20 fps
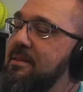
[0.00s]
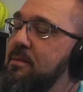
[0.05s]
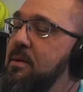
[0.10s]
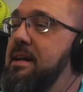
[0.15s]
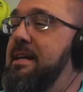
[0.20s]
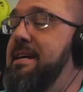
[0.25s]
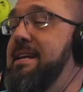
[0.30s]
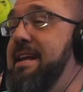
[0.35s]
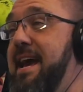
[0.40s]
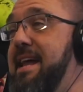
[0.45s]

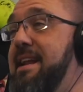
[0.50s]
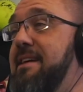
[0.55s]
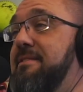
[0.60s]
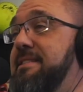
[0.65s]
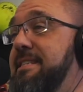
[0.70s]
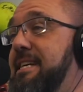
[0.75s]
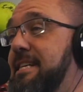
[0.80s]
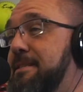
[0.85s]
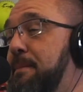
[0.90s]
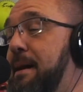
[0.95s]
well, in the
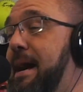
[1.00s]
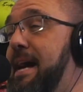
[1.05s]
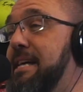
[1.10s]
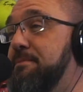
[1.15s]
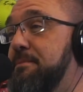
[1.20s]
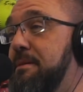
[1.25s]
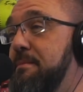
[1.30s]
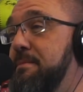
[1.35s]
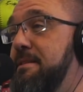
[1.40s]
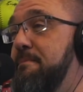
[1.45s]
NFC, it's
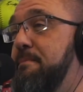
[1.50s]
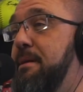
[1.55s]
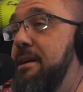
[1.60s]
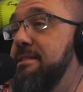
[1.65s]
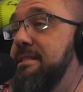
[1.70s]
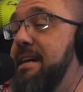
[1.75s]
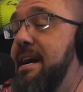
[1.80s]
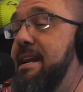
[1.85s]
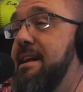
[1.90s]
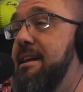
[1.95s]
possible. I mean, the
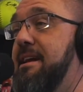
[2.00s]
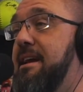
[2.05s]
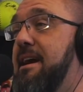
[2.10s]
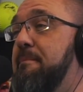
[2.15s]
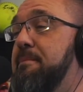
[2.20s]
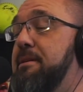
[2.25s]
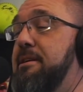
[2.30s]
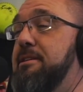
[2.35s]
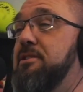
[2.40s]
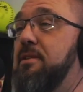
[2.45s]
Bears got in a
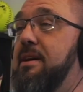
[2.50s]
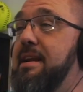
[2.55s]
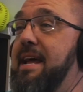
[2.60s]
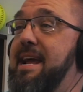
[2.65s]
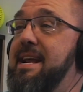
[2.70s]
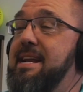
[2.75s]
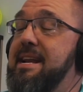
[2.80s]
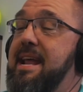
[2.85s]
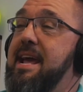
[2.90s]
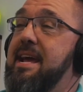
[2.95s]
couple years ago at
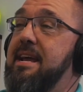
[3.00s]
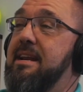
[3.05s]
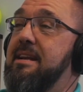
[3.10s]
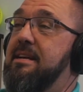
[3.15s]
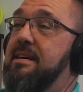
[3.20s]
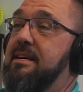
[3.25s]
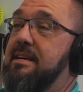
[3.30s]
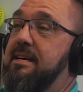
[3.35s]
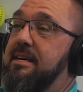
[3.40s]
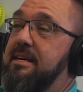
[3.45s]
8 and 8.
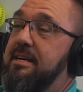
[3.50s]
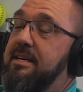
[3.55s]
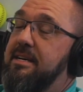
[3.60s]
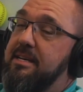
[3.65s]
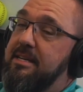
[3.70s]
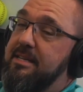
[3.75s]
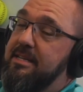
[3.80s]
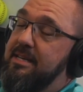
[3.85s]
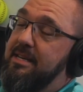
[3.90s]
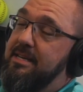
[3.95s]
Mm-hmm.
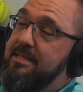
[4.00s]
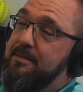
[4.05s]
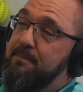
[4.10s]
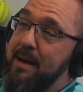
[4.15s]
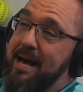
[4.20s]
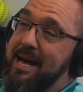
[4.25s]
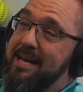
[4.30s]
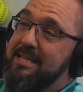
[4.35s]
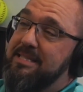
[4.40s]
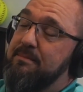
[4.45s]
It's
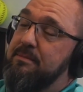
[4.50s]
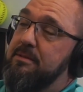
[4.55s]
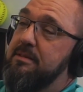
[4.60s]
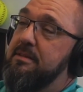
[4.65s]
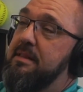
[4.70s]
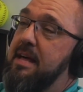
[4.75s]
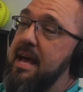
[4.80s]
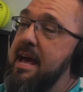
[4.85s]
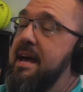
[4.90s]
possible. The